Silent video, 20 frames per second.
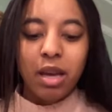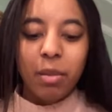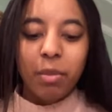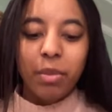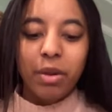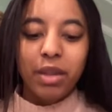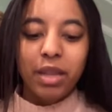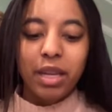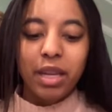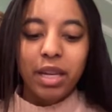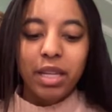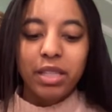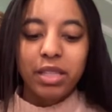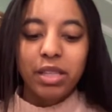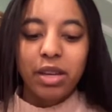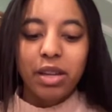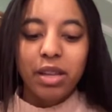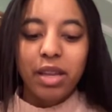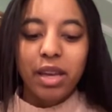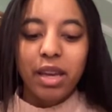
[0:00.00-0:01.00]
But then I
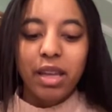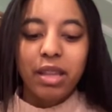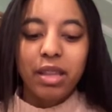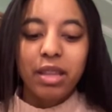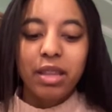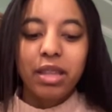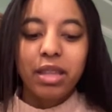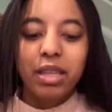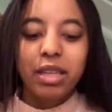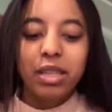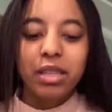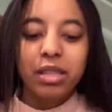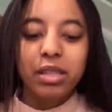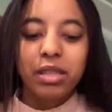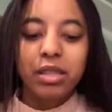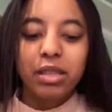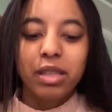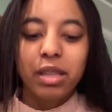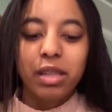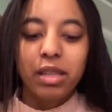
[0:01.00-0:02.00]
saw that
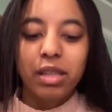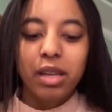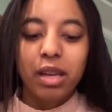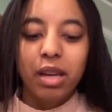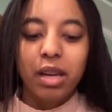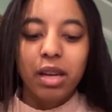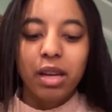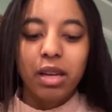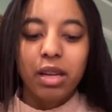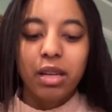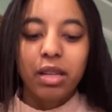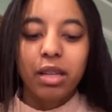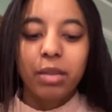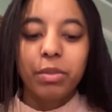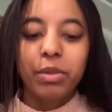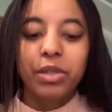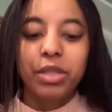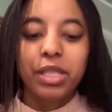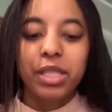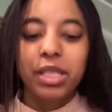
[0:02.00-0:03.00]
these
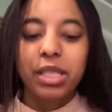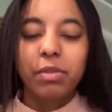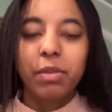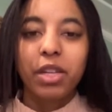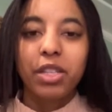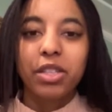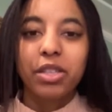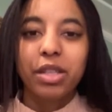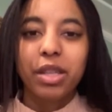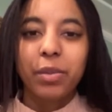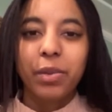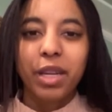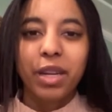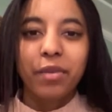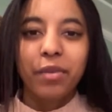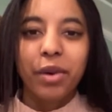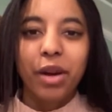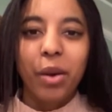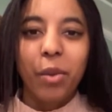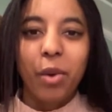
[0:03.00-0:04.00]
clippers, especially
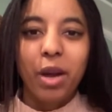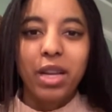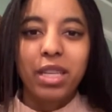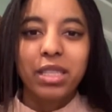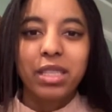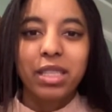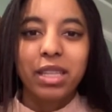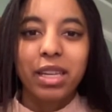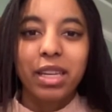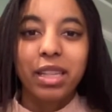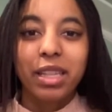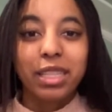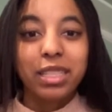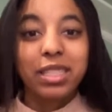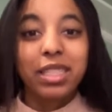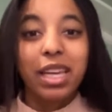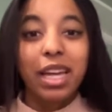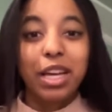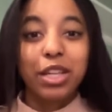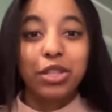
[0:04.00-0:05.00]
whenever I wanted to, like, let's
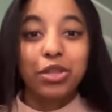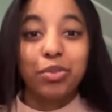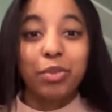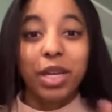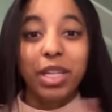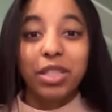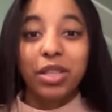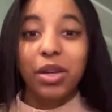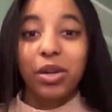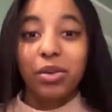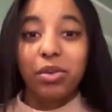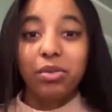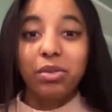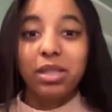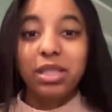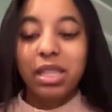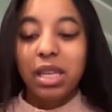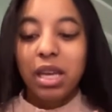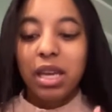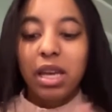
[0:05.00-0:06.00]
say I do my
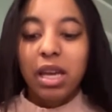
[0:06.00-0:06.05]
toes,